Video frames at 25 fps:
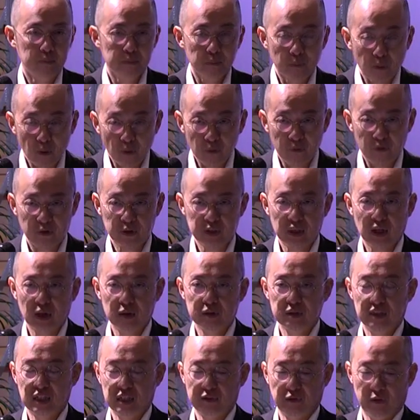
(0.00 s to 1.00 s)
both for
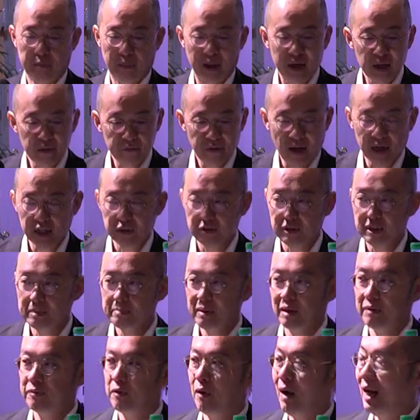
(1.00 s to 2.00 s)
not just for manufacturing,
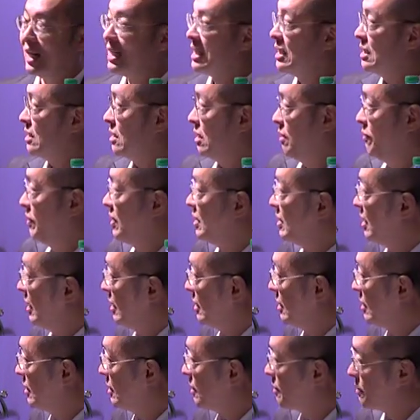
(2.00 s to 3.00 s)
but for other
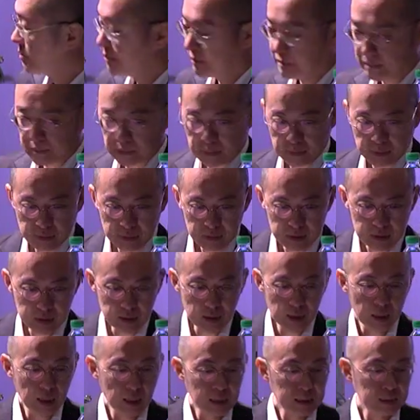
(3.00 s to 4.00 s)
services.
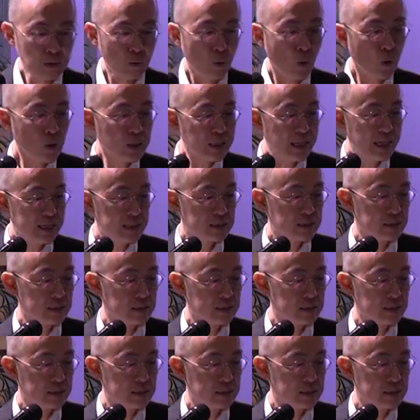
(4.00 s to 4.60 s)
The low